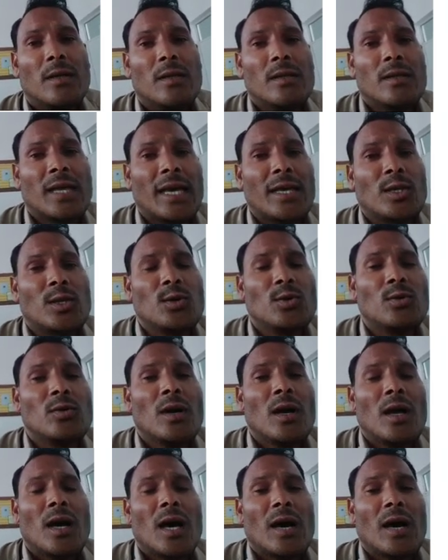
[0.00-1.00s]
Thank you.
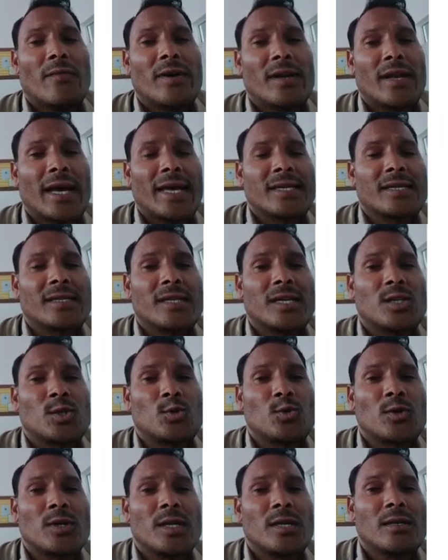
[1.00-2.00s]
Have a nice day,
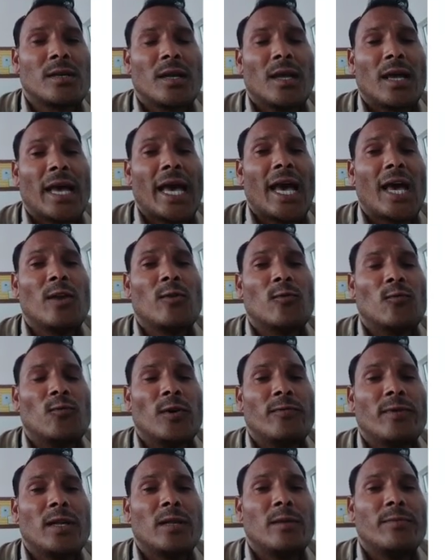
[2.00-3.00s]
student, and we
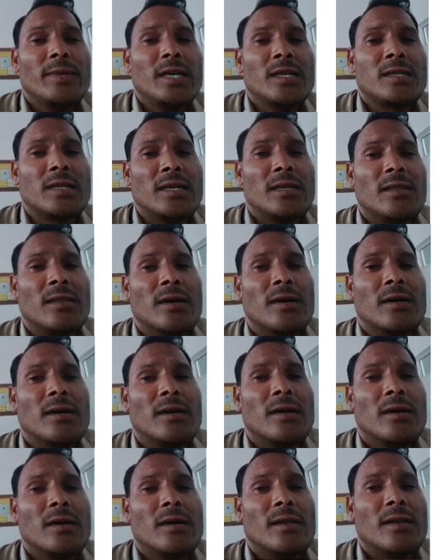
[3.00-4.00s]
will meet in
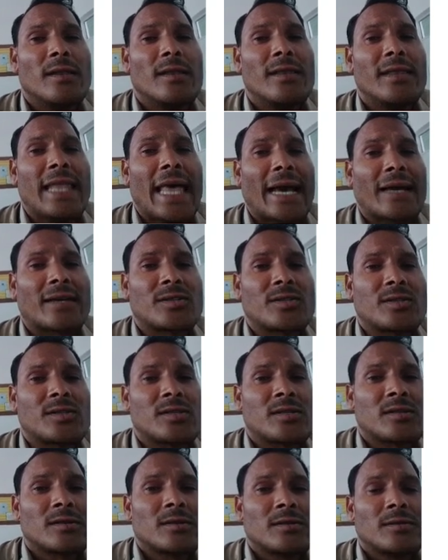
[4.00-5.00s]
the
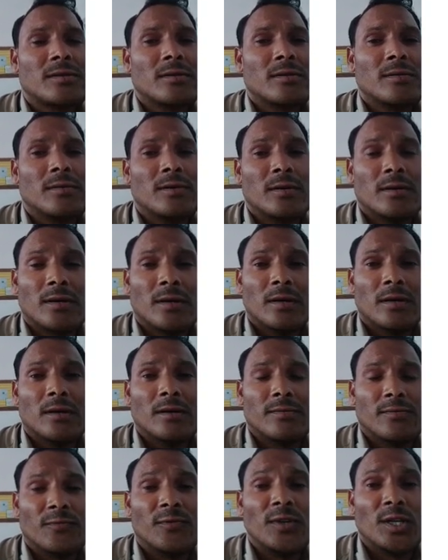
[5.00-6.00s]
next
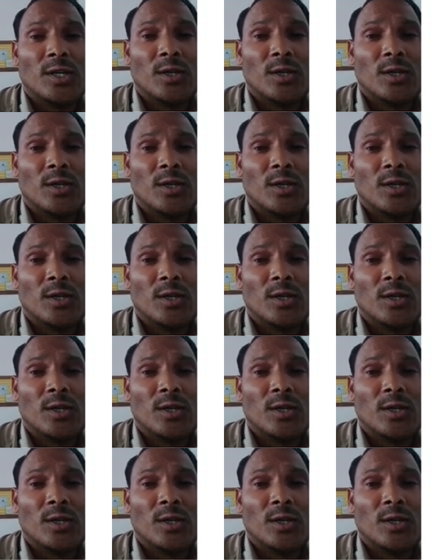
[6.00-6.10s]
video.